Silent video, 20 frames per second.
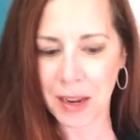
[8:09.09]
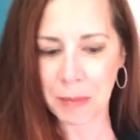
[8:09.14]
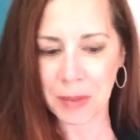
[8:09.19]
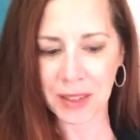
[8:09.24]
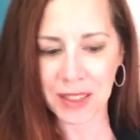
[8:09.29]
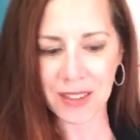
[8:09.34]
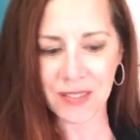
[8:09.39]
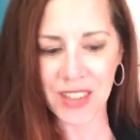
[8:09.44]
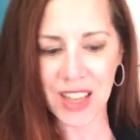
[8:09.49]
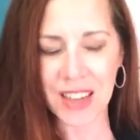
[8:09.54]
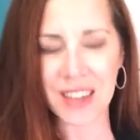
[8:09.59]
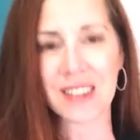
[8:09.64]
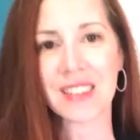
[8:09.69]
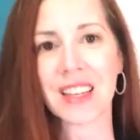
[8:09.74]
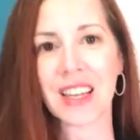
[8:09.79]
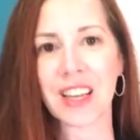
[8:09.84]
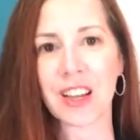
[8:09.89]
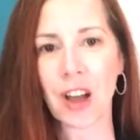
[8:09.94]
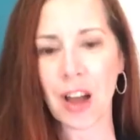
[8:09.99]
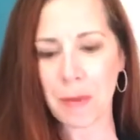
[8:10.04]
I believe that
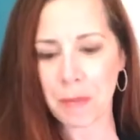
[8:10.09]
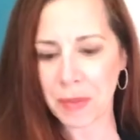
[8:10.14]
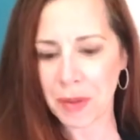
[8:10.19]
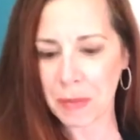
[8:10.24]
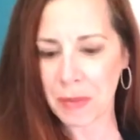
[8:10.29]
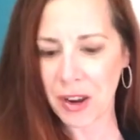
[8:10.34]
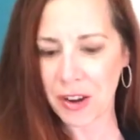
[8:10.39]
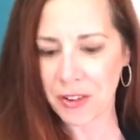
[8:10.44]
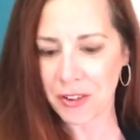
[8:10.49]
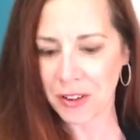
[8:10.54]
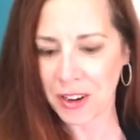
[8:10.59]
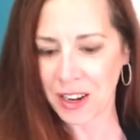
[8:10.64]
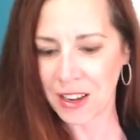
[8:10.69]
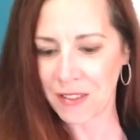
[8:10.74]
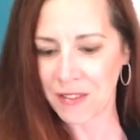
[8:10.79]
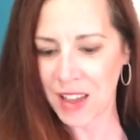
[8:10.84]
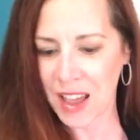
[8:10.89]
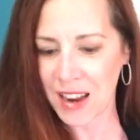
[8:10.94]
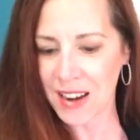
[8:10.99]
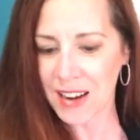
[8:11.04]
is a complimentary
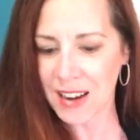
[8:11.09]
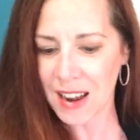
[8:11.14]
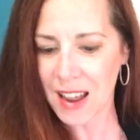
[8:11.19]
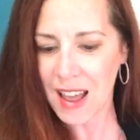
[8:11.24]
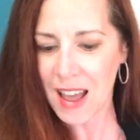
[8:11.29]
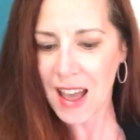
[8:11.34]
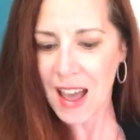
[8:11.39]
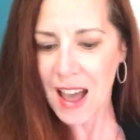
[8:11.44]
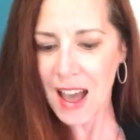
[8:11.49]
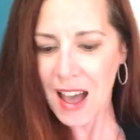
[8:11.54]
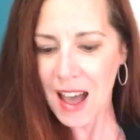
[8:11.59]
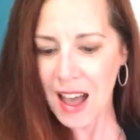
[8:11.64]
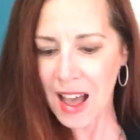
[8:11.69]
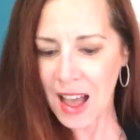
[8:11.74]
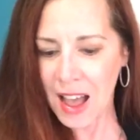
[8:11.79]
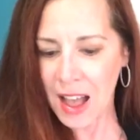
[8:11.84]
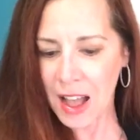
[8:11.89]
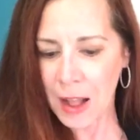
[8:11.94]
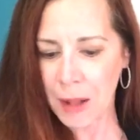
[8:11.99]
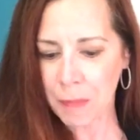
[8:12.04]
event.
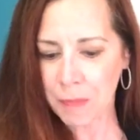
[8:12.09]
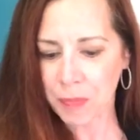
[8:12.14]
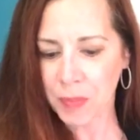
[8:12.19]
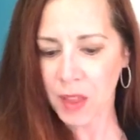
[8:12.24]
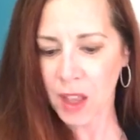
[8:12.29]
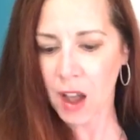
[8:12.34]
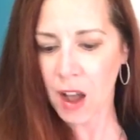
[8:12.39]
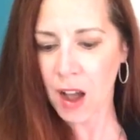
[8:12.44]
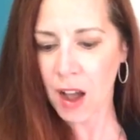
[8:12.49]
On